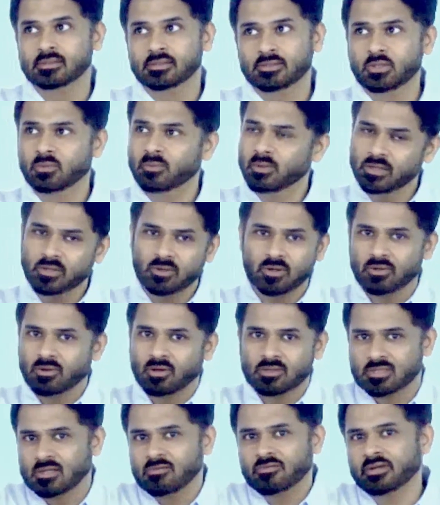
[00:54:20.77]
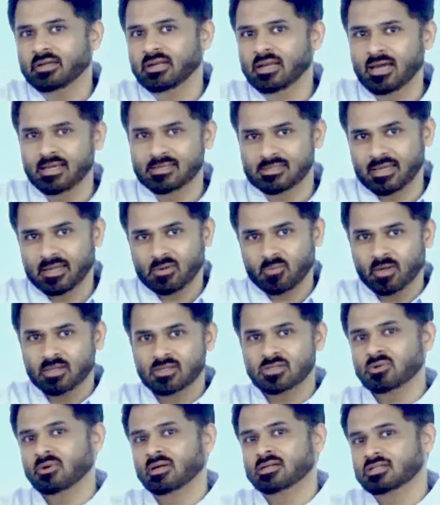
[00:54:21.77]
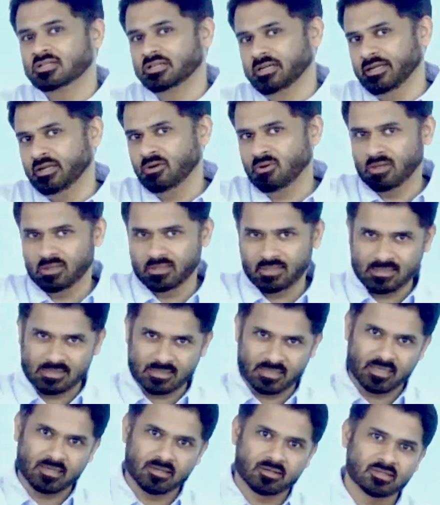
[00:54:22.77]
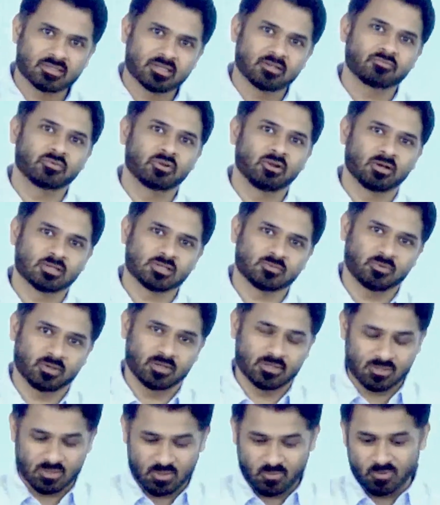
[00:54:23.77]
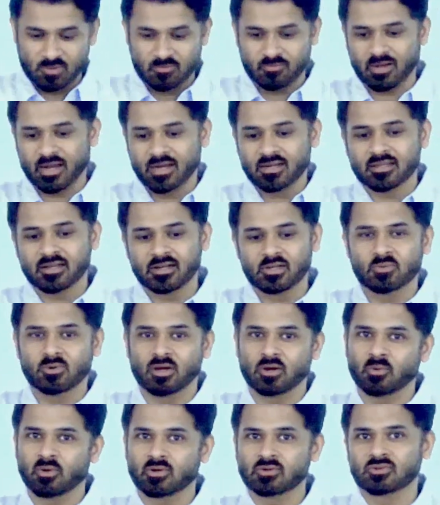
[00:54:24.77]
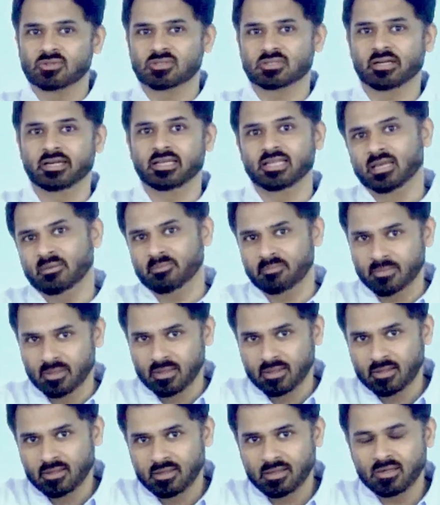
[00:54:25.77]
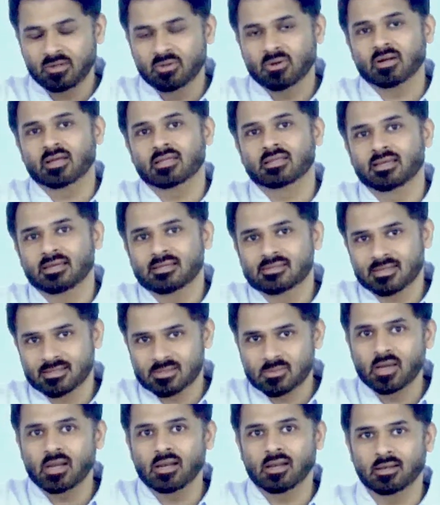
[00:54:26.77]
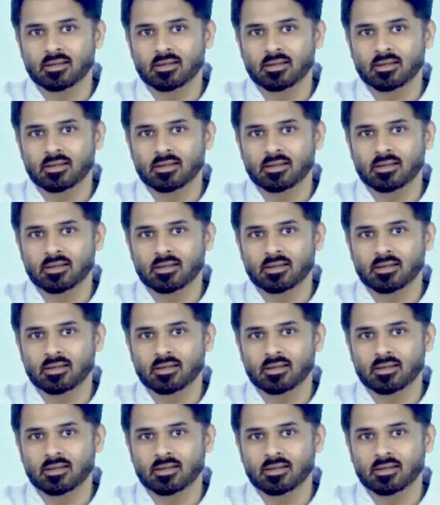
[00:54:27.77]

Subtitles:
You will yourself realize, like once you are studying all these thinkers and philosophers, you will find that you are going to study them in your ethics as well.